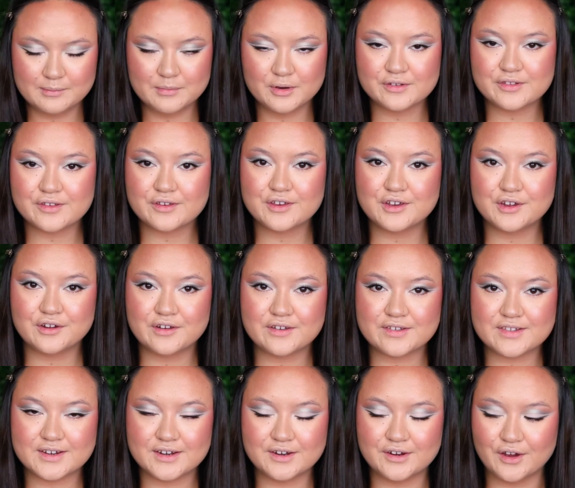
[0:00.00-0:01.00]
I'm also
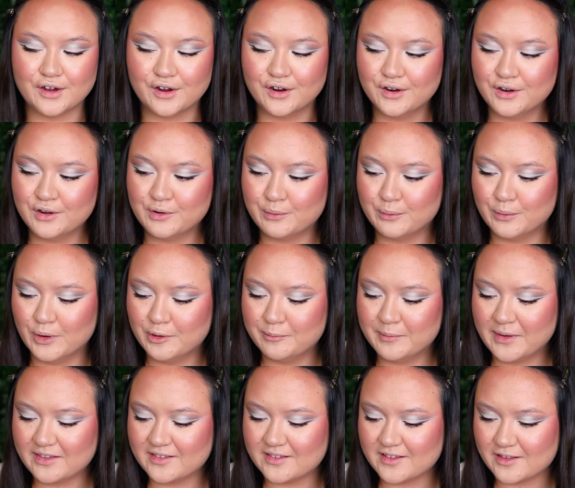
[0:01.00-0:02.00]
curious to know, what
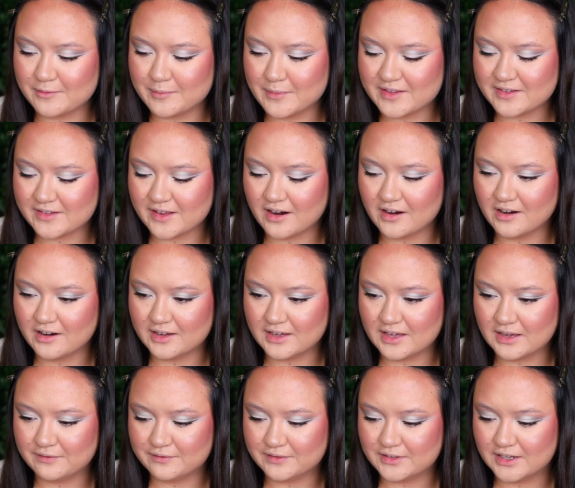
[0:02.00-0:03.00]
makes this mascara
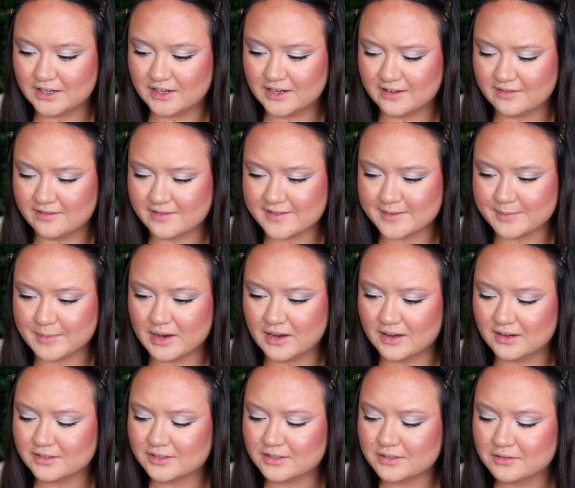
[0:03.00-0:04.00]
gifted and
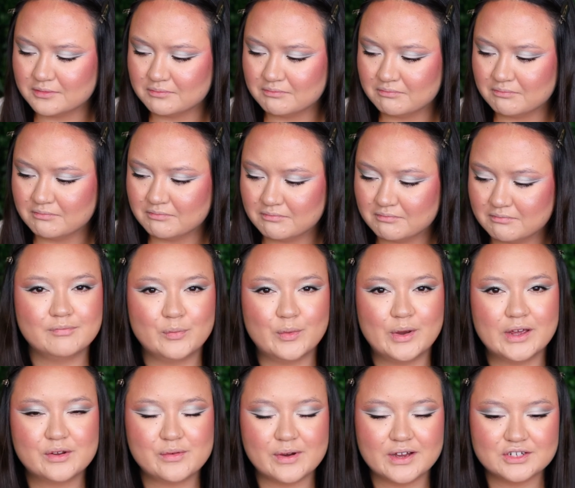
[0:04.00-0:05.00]
smart?
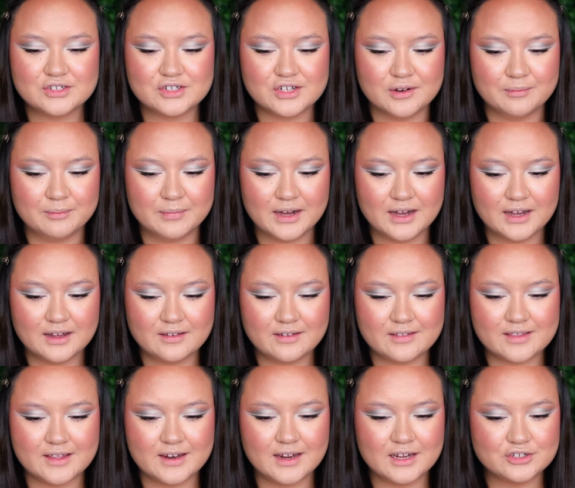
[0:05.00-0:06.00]
Weird question, but
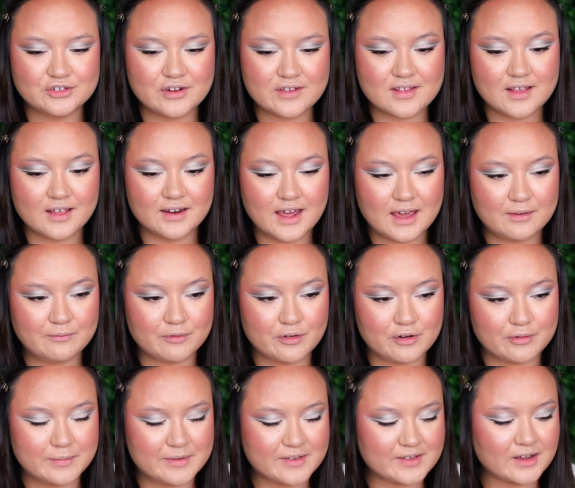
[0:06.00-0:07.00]
it's an interesting name
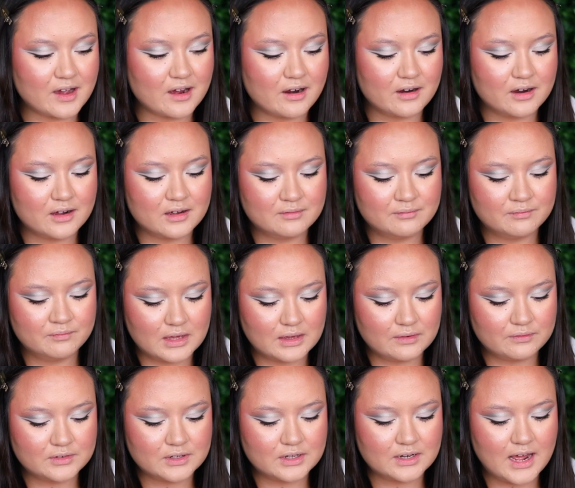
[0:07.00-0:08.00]
for a mascara.
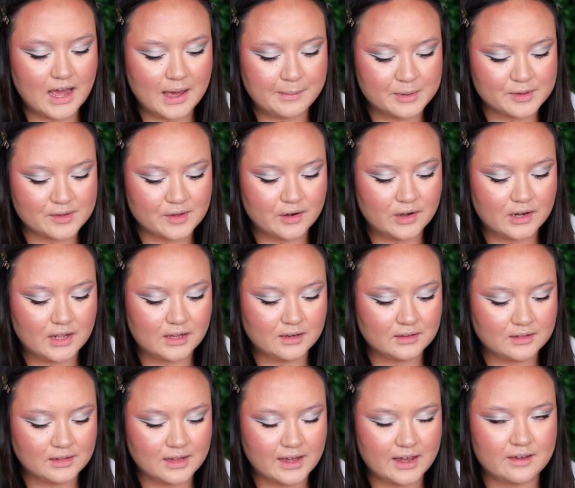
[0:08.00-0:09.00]
Gifted
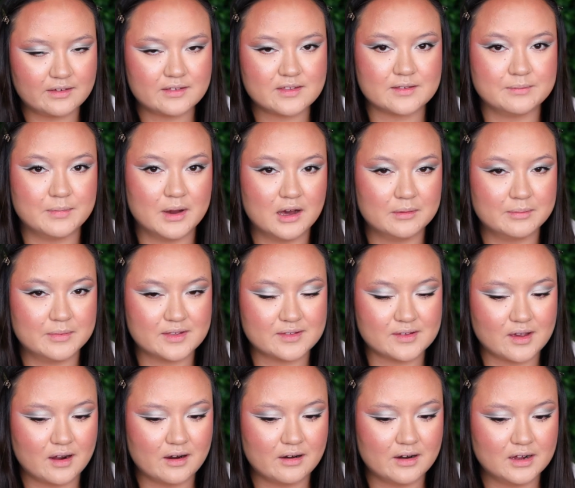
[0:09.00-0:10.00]
Amazonian Clay Smart
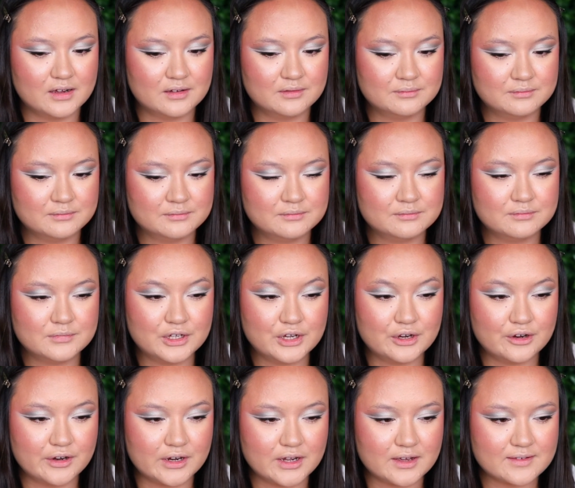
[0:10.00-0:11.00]
Mascara.
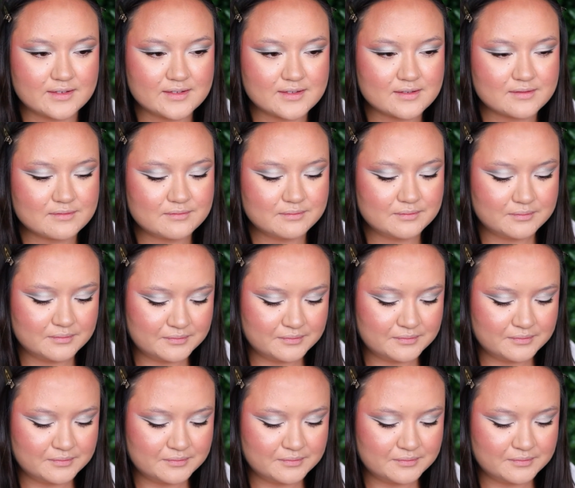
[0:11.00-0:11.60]
Curious.